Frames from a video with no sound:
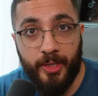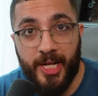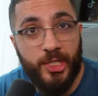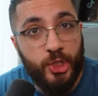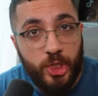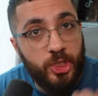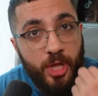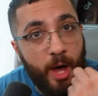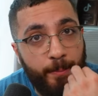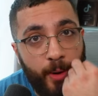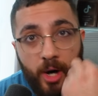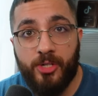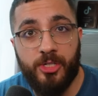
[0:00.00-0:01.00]
it's just not
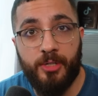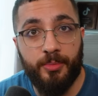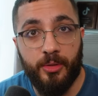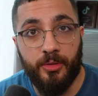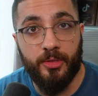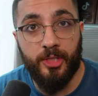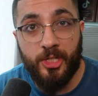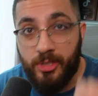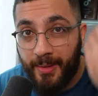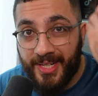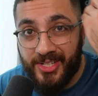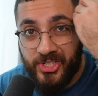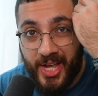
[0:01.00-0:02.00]
possible it doesn't
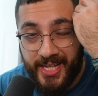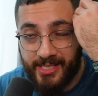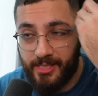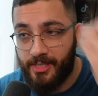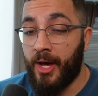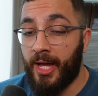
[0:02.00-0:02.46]
make sense